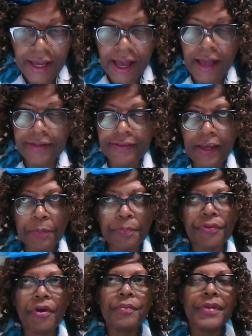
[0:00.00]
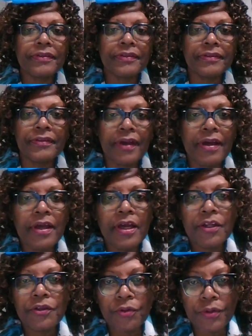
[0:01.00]
As I promised,
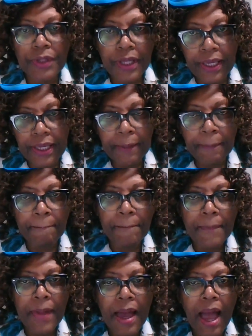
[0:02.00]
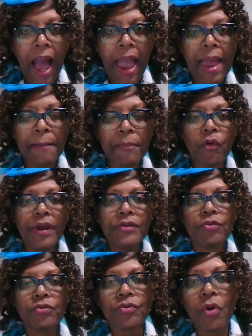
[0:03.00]
today I am going
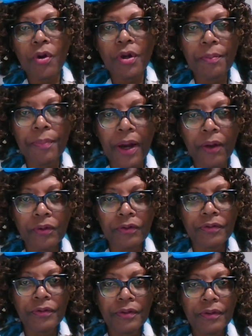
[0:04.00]
to talk about